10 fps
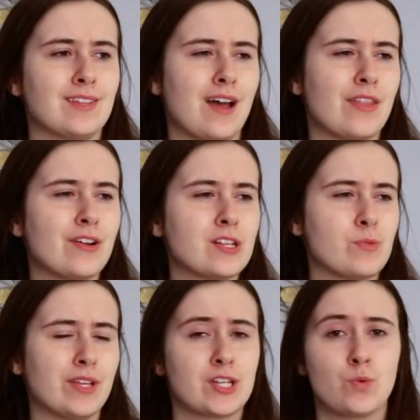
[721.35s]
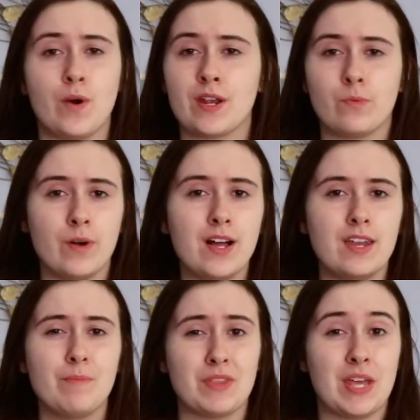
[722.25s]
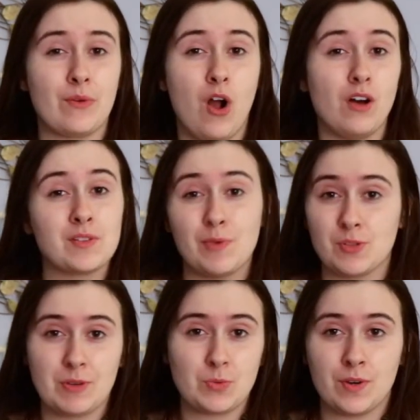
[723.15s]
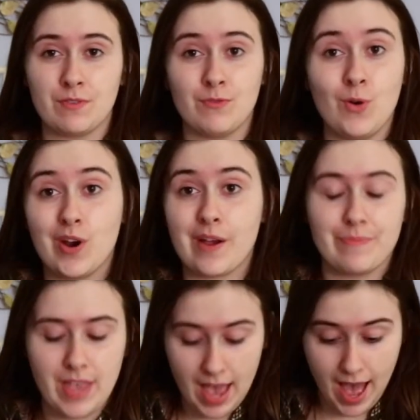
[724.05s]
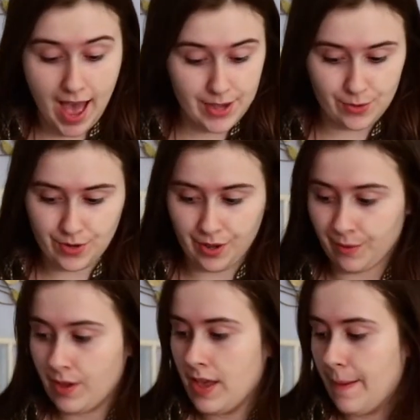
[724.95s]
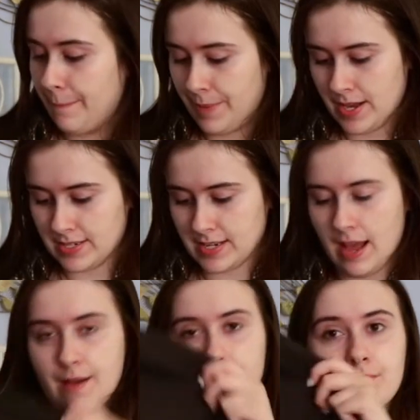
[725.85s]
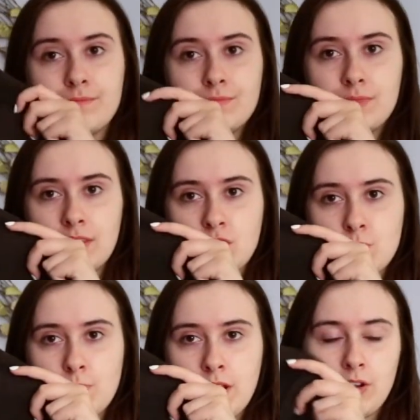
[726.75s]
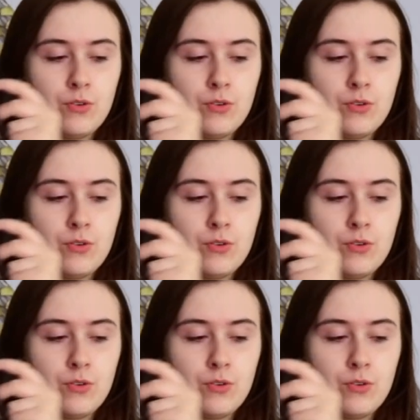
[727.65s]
the others were like twenty-one, but they were all supposed to be twenty-four. I don't know. But um, just one in